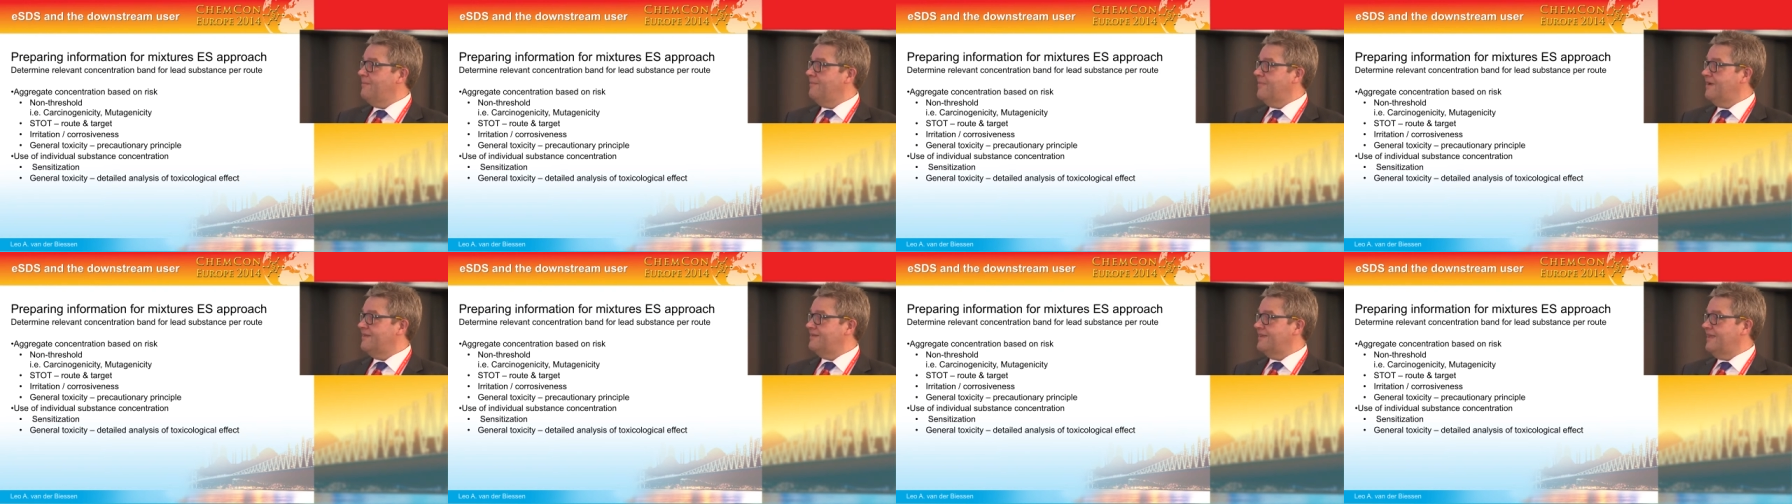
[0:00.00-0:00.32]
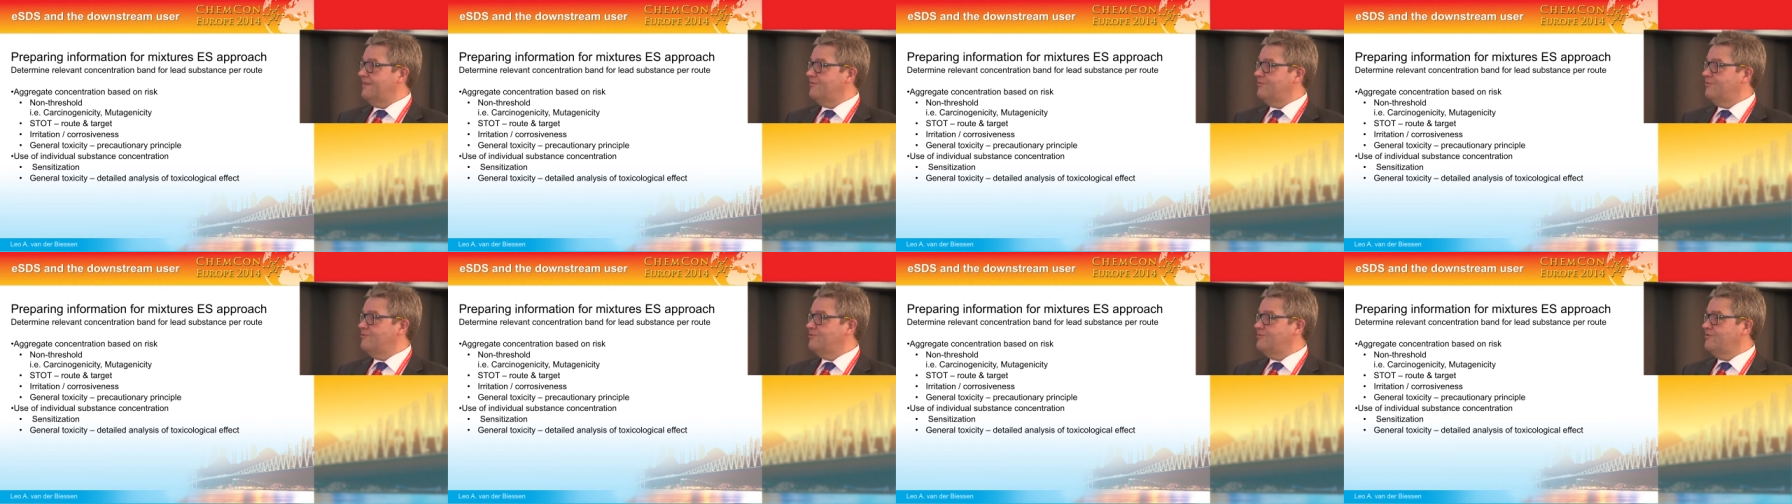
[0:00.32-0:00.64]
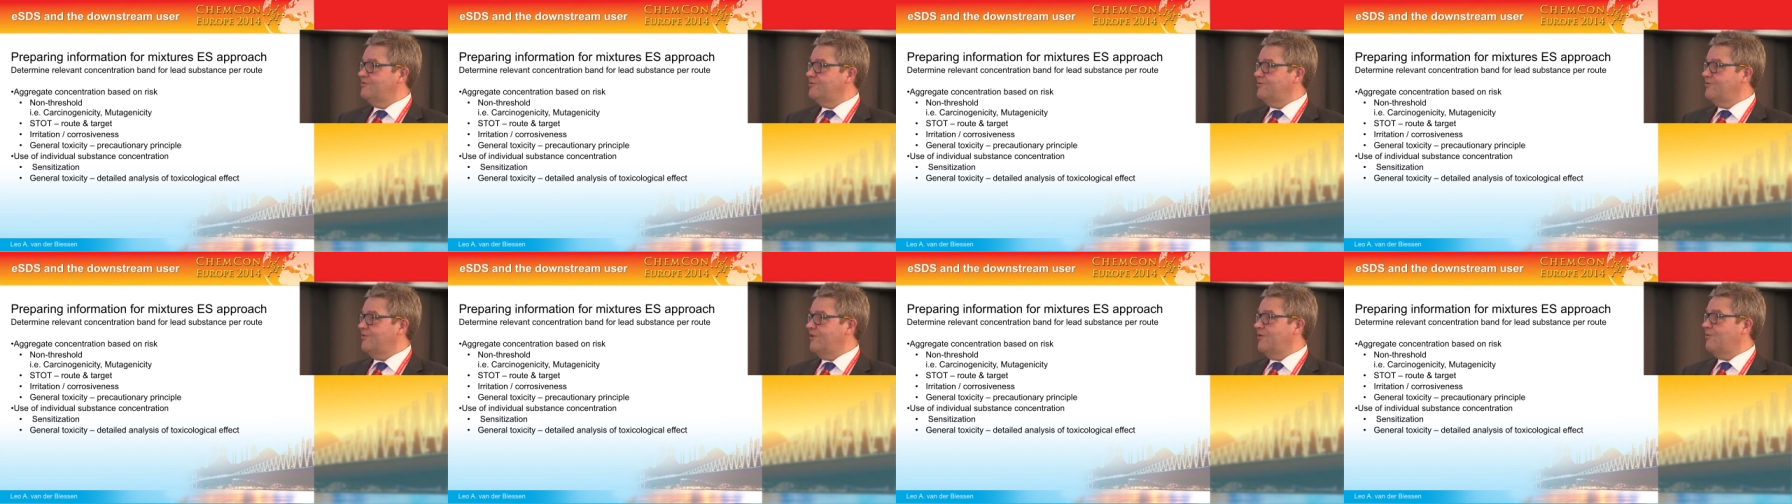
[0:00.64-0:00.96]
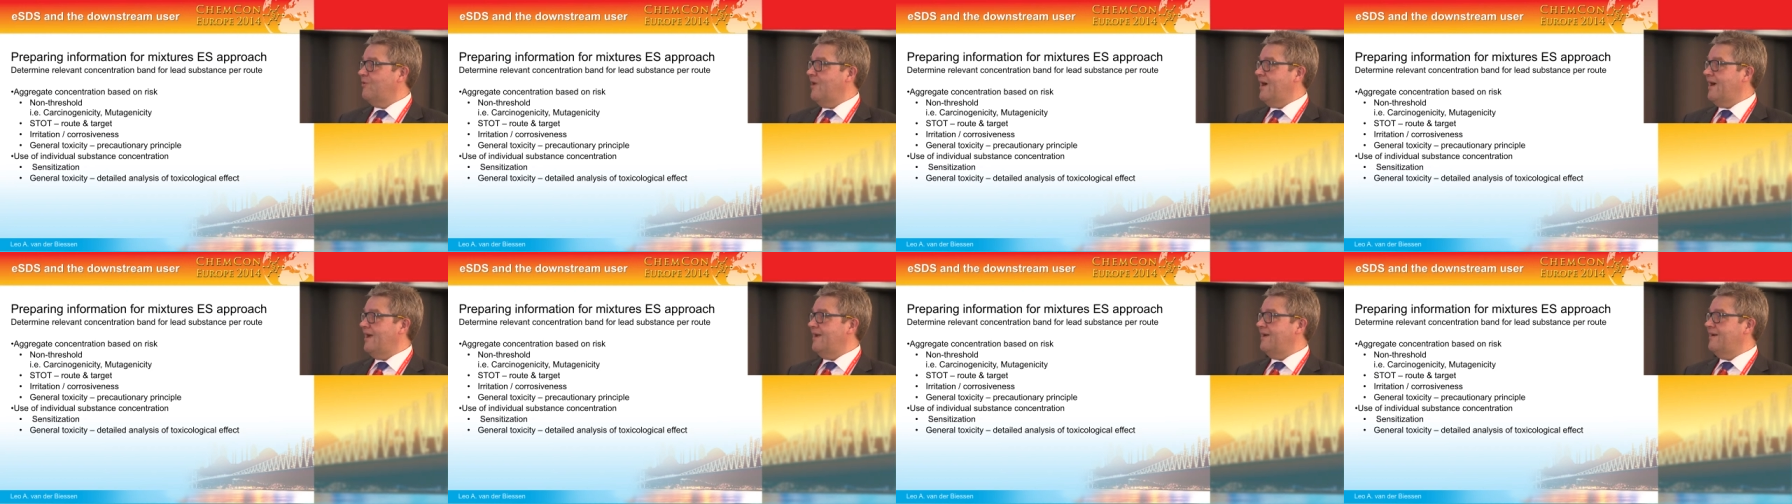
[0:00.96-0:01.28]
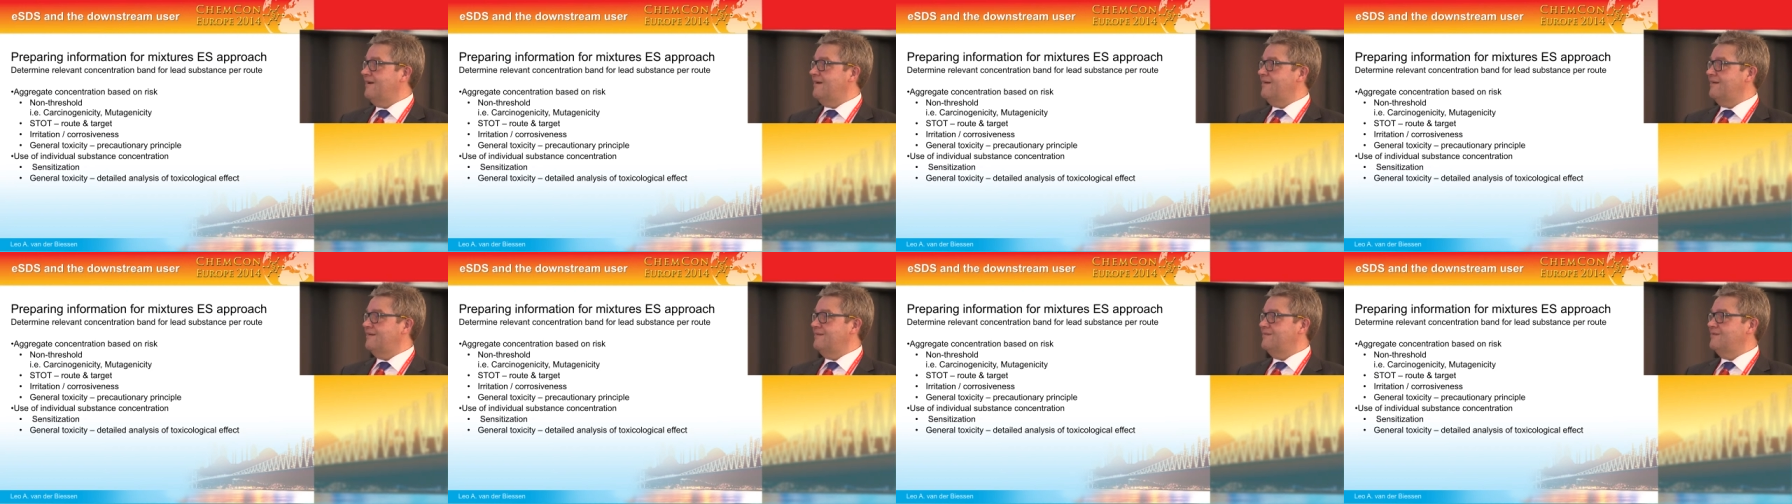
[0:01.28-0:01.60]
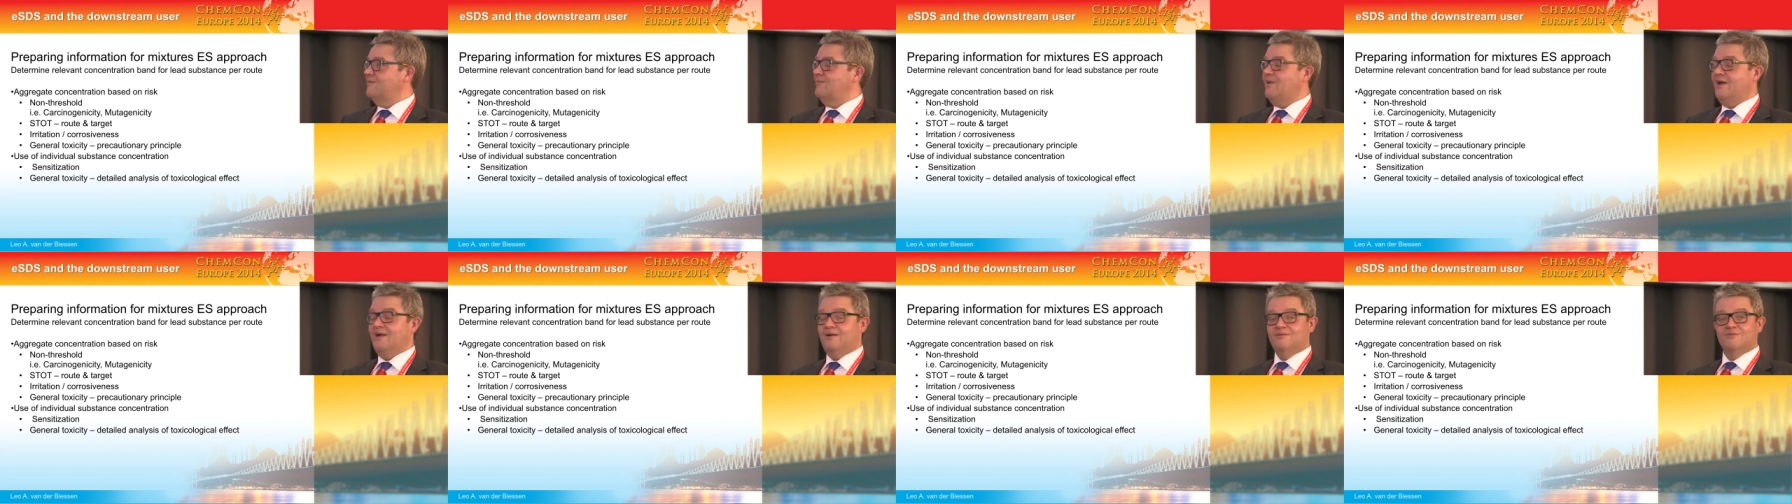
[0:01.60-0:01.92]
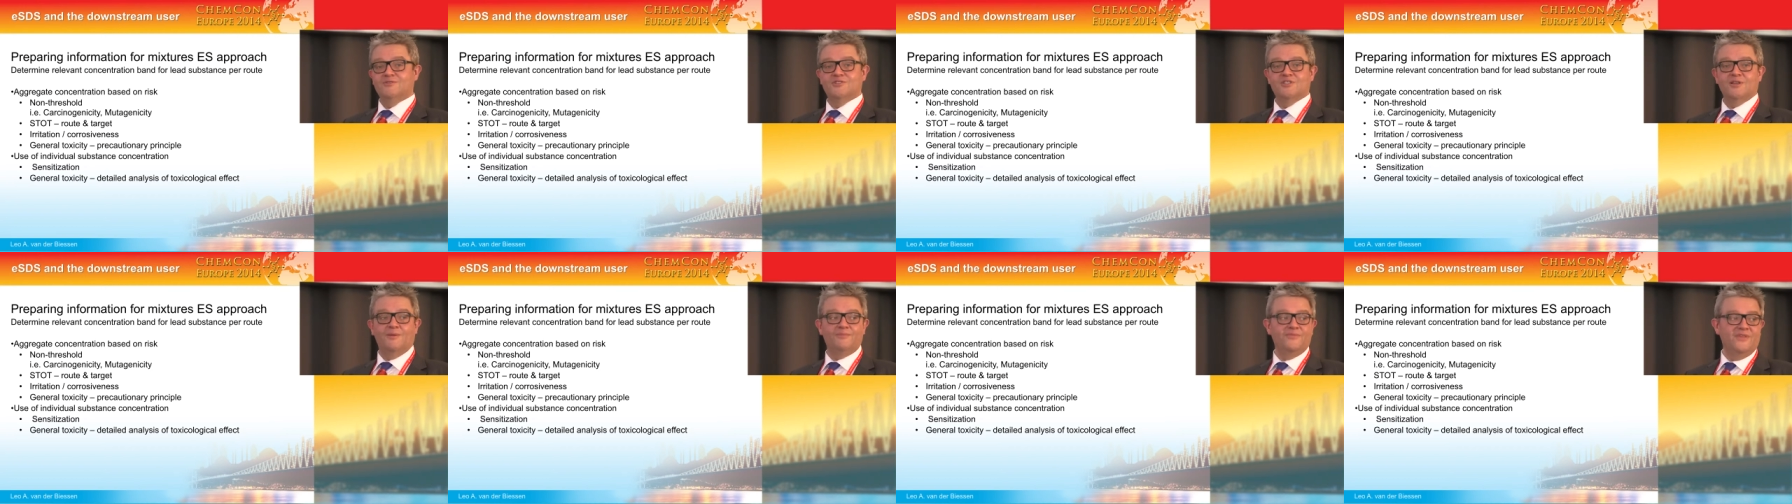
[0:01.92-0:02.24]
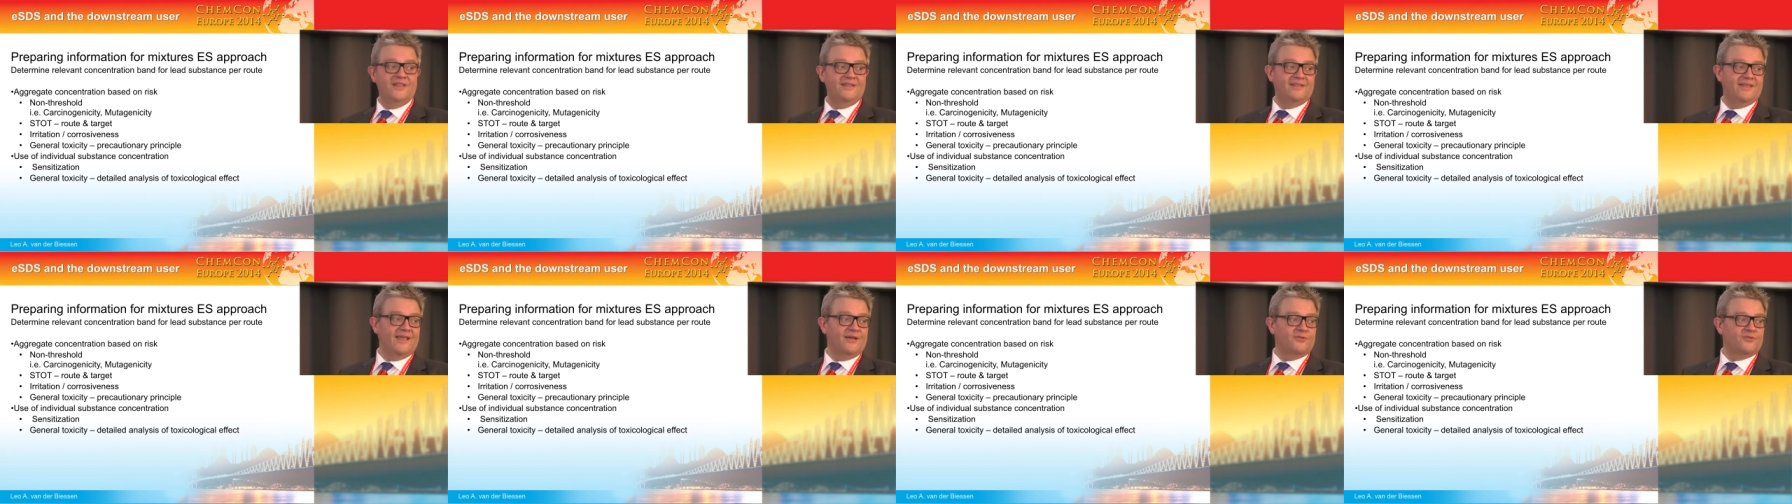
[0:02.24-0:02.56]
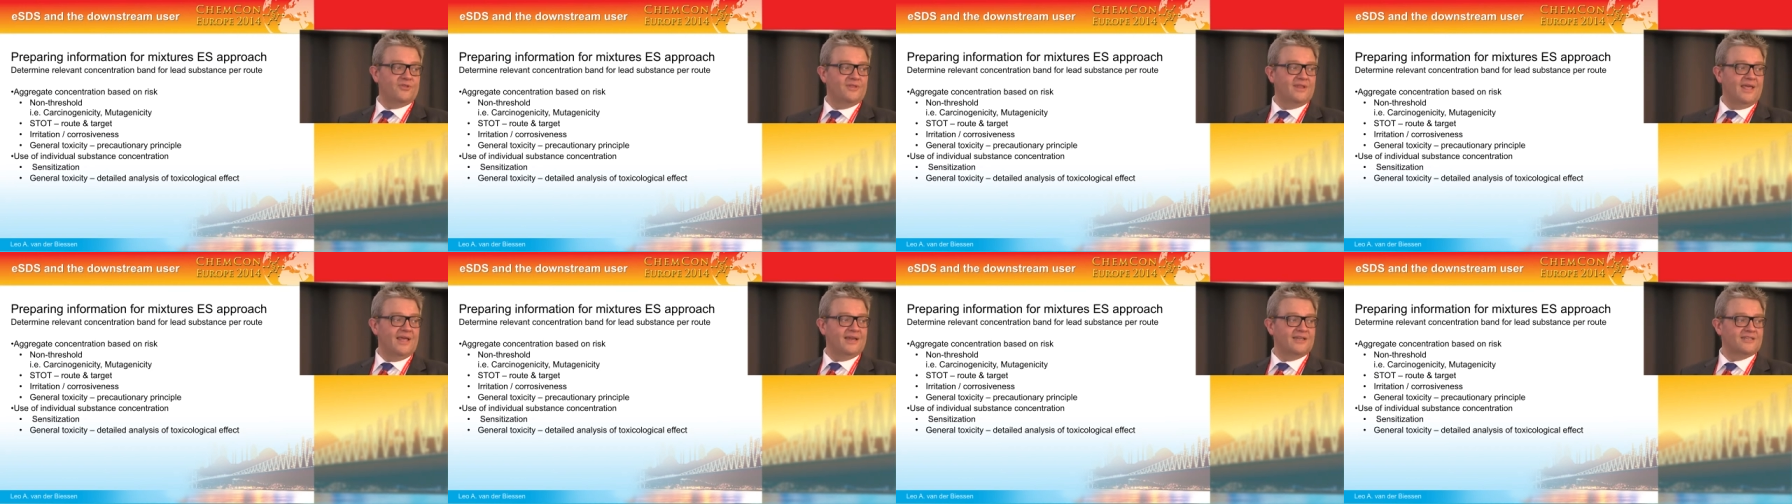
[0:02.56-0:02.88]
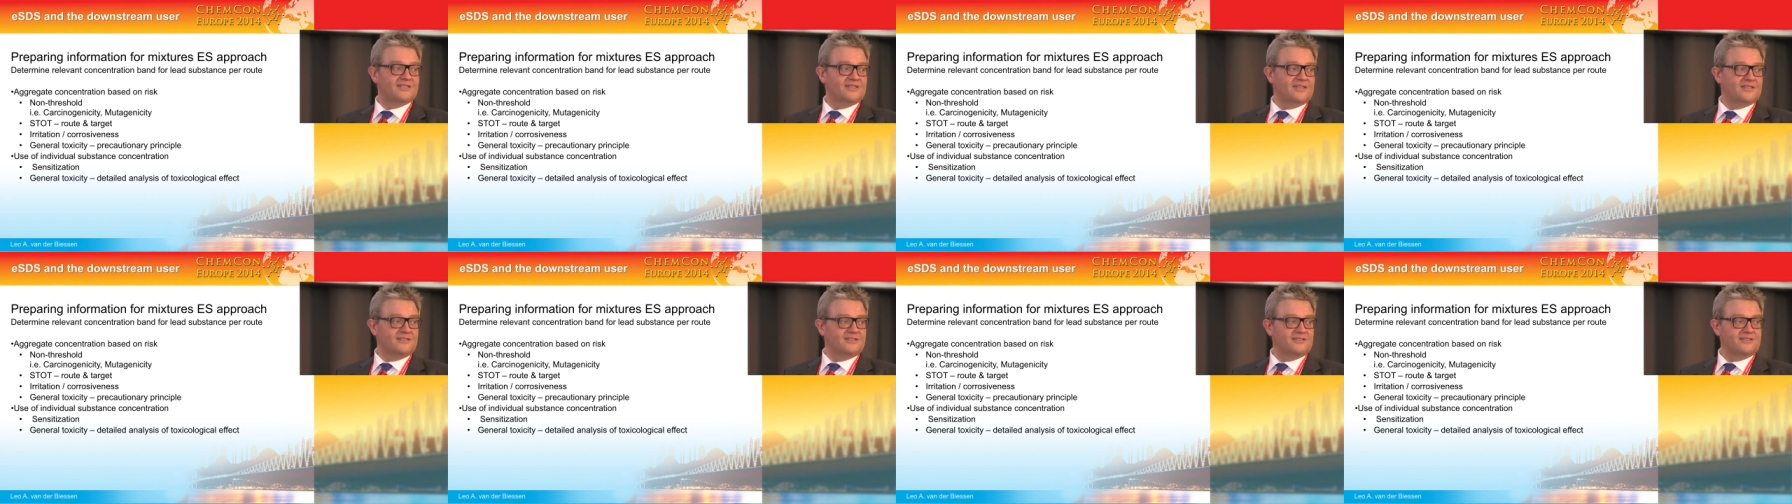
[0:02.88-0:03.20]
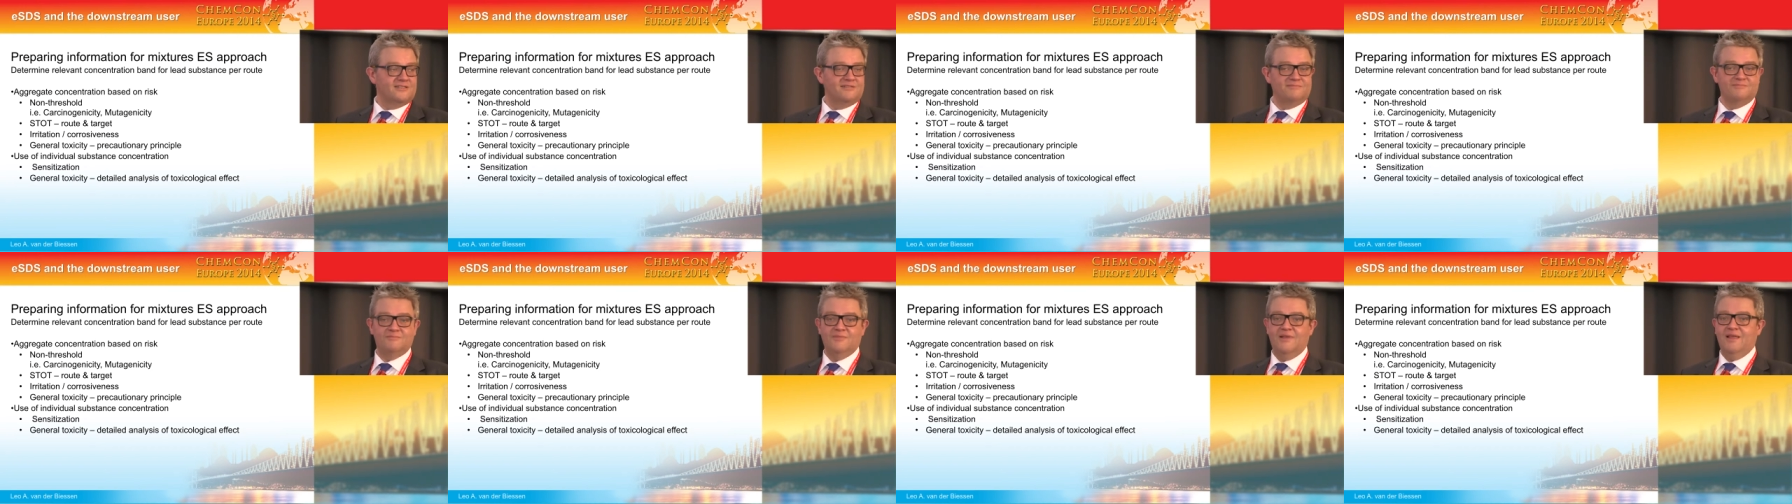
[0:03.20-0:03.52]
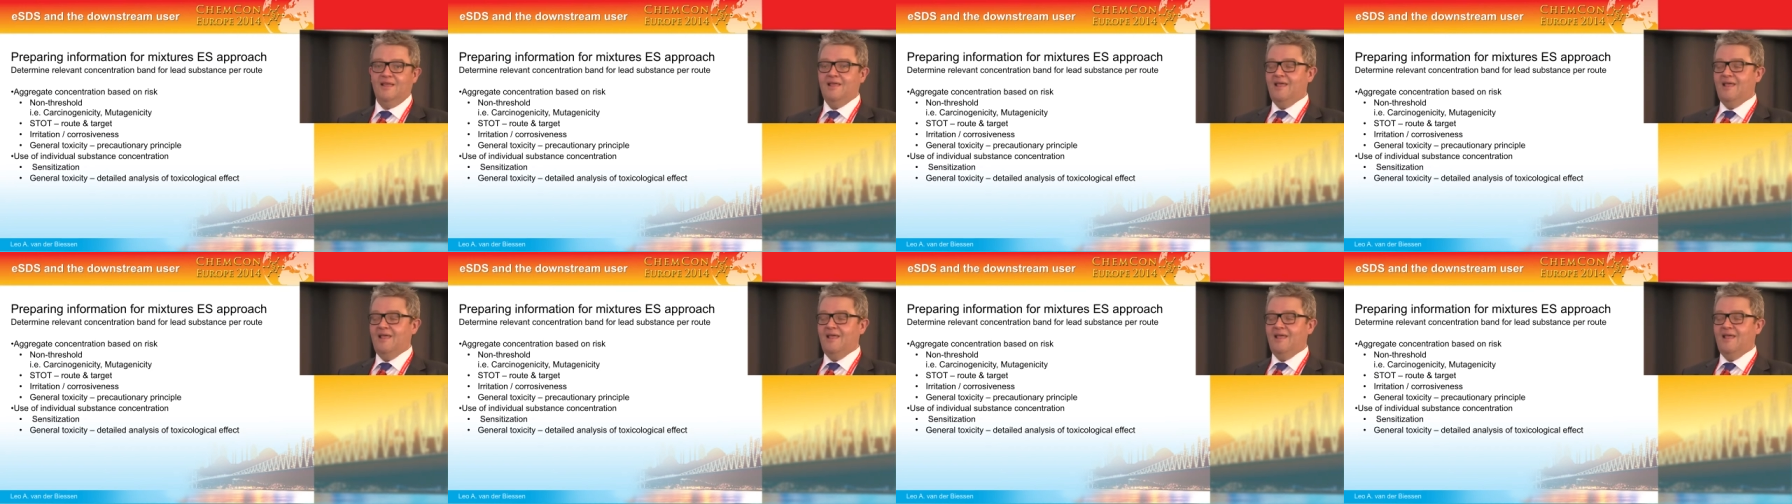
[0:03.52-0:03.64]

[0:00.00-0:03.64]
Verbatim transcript: But that would require, well, some detailed analysis